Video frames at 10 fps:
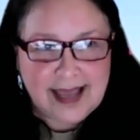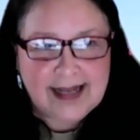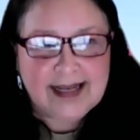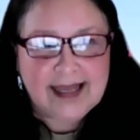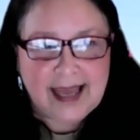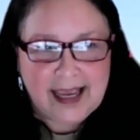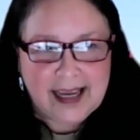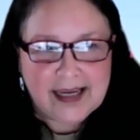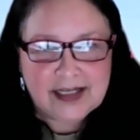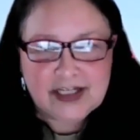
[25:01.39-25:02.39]

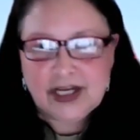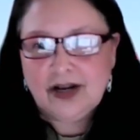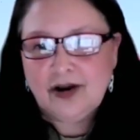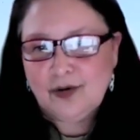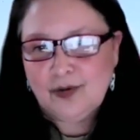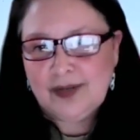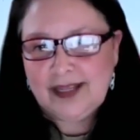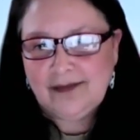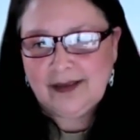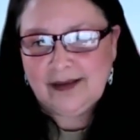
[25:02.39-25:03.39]
engage in our own
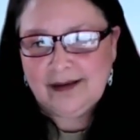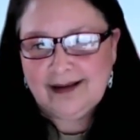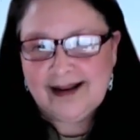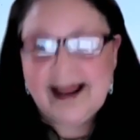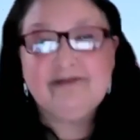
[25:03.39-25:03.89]
healing. And I have a